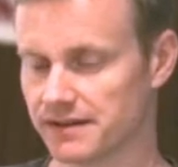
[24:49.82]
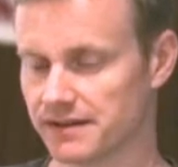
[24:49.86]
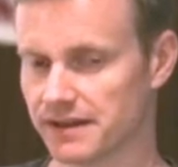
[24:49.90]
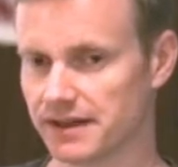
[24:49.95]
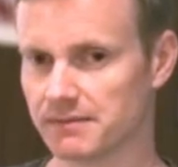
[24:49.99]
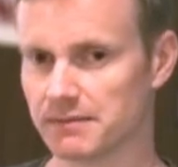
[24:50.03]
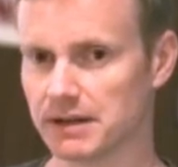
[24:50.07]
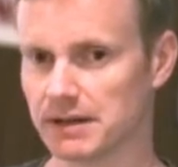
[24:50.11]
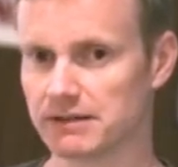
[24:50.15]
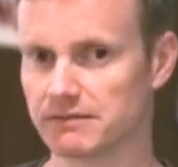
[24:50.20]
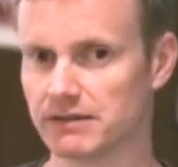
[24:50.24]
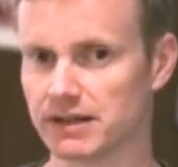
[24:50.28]

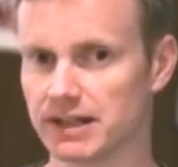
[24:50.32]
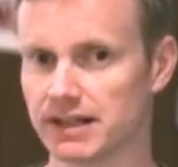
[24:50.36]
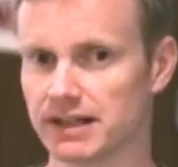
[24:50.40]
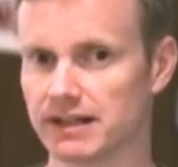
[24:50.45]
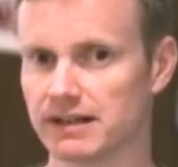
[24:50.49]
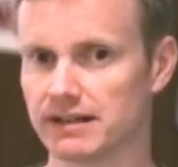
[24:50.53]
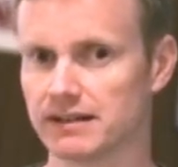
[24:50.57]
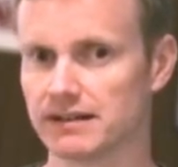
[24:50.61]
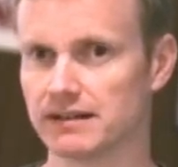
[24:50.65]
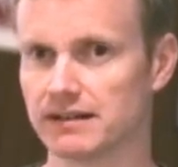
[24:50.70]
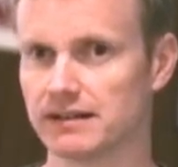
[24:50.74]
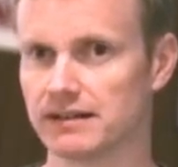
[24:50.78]
thing about
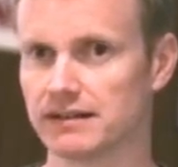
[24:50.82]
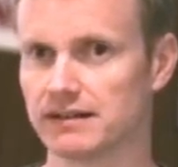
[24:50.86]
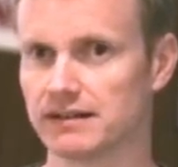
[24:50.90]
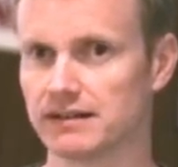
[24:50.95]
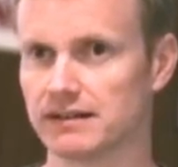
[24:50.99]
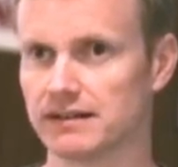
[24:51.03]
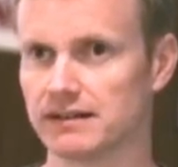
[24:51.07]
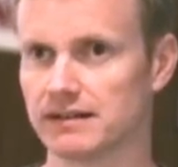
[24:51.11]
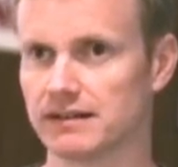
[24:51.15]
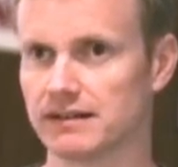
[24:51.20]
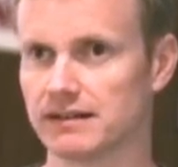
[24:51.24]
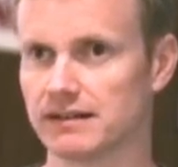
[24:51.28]
running
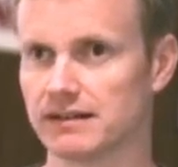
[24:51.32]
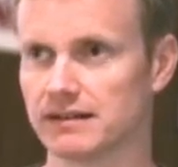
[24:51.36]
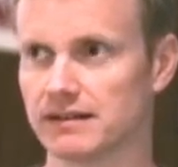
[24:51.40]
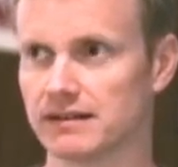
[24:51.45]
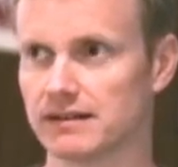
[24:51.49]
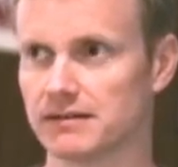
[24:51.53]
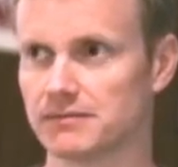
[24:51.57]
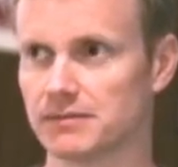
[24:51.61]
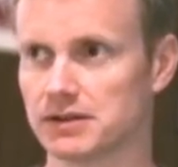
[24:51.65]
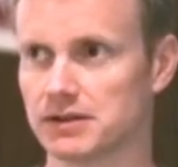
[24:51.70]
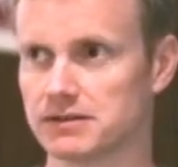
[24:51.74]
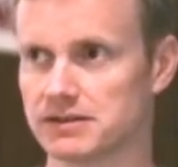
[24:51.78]

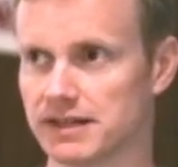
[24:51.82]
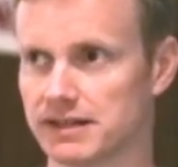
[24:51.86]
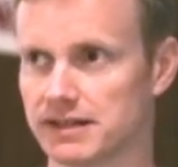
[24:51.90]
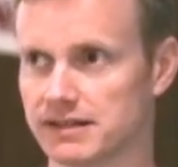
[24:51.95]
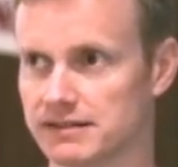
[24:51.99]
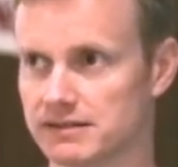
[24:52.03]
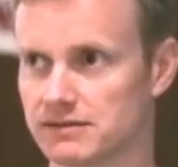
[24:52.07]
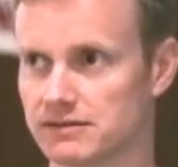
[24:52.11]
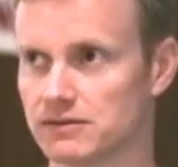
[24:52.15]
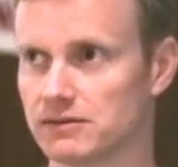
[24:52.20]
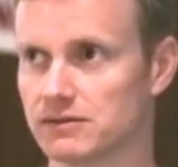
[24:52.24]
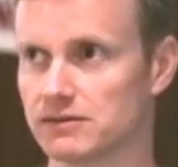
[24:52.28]
Composer
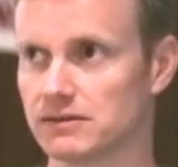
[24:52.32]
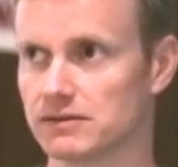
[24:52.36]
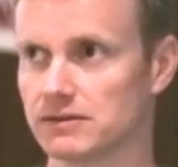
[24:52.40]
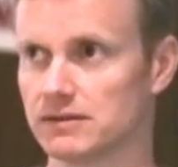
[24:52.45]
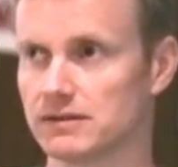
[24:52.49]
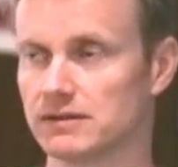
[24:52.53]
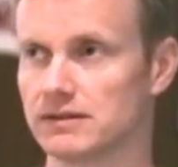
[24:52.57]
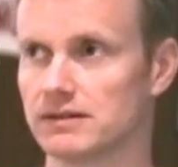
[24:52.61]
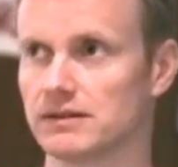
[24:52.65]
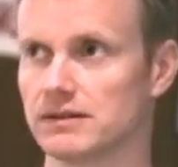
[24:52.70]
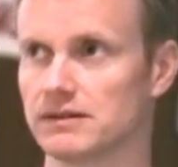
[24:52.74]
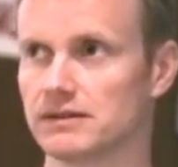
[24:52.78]

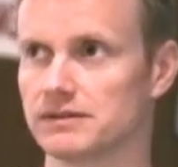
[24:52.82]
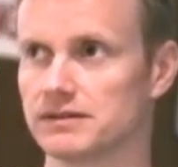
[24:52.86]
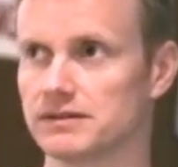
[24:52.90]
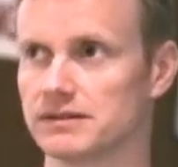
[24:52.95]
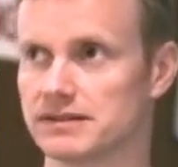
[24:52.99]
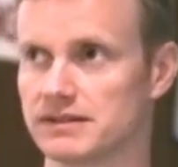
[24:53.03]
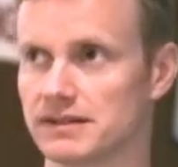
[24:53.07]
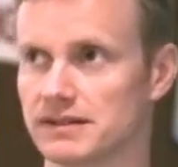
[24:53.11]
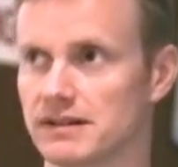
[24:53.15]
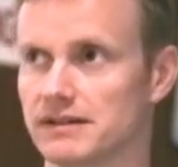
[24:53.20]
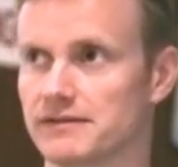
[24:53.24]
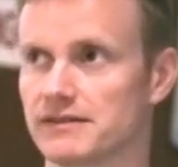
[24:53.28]
install on
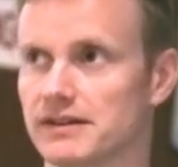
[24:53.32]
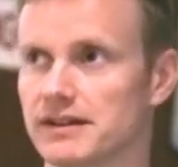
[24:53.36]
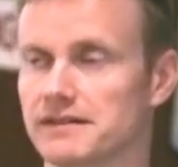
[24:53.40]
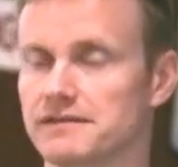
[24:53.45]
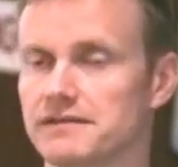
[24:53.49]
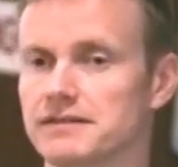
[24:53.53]
the server,